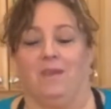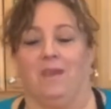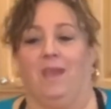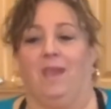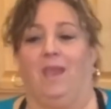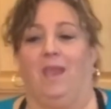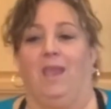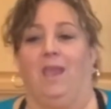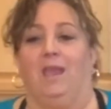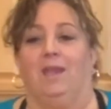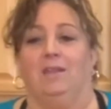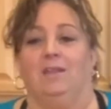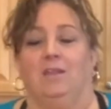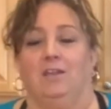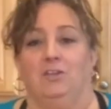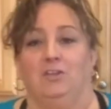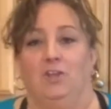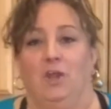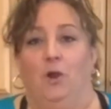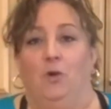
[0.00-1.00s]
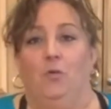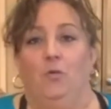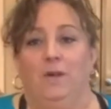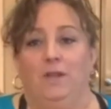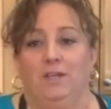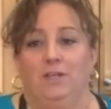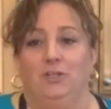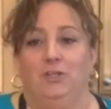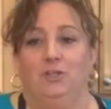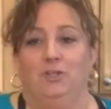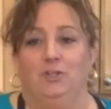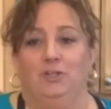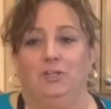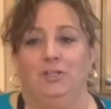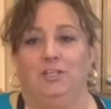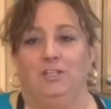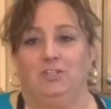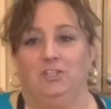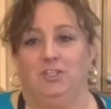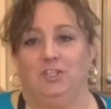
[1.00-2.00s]
And know what
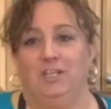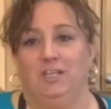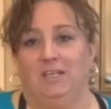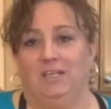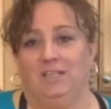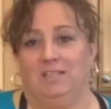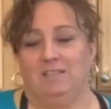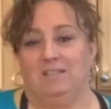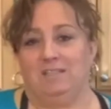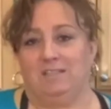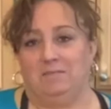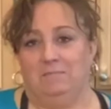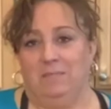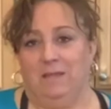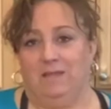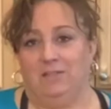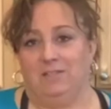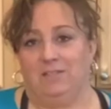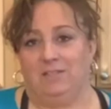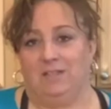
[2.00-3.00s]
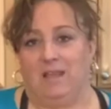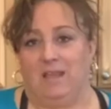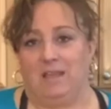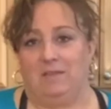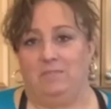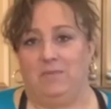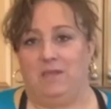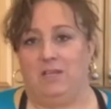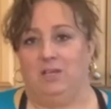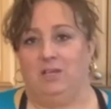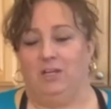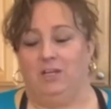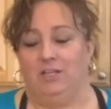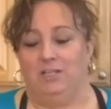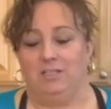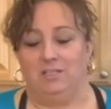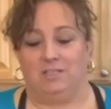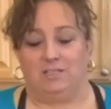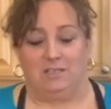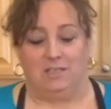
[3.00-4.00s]
good chicken smells like,
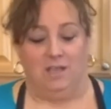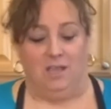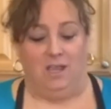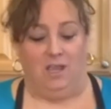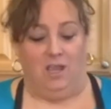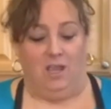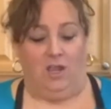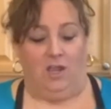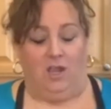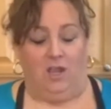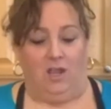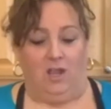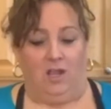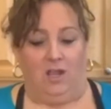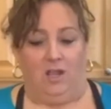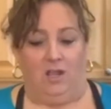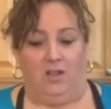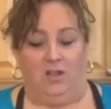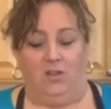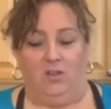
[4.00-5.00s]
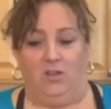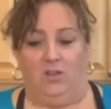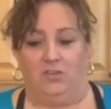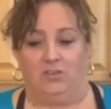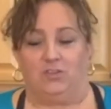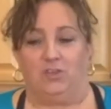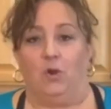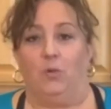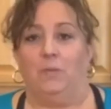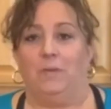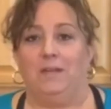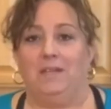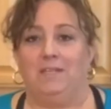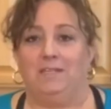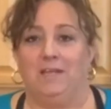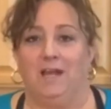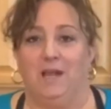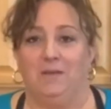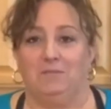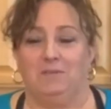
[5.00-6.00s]
because so many
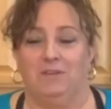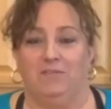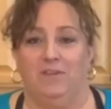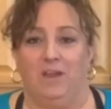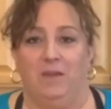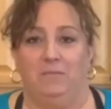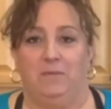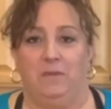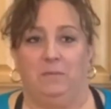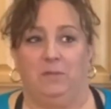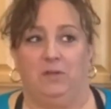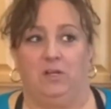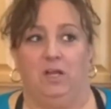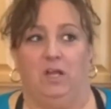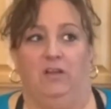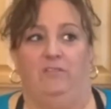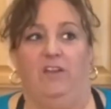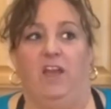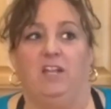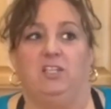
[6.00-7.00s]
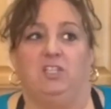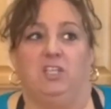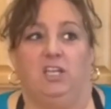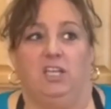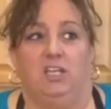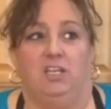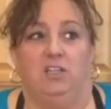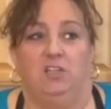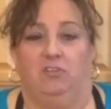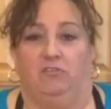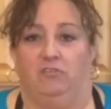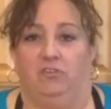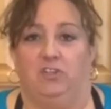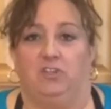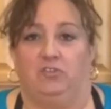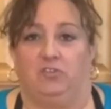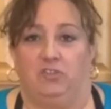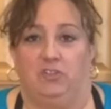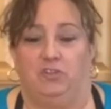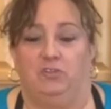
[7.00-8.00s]
times I've had people call, I've had chicken in the
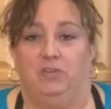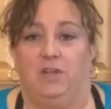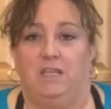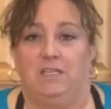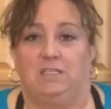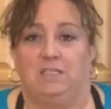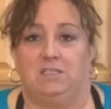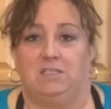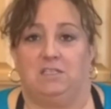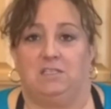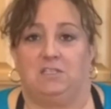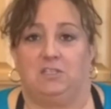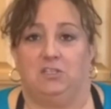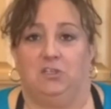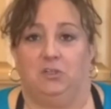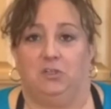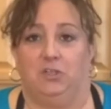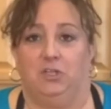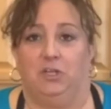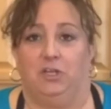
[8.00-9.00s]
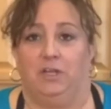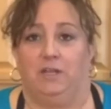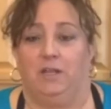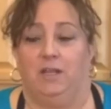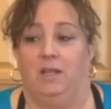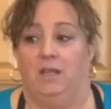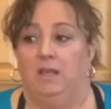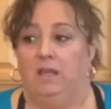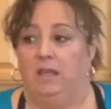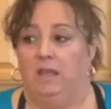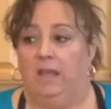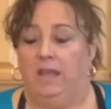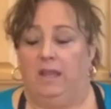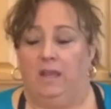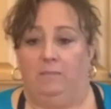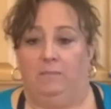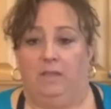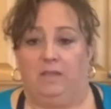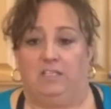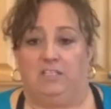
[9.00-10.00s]
fridge for 2 days, is it still good? And
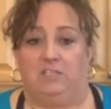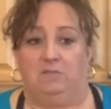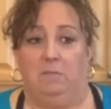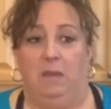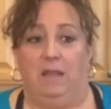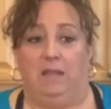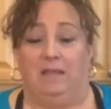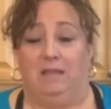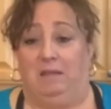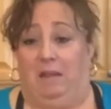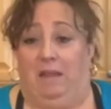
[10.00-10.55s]
I'm like, smell it.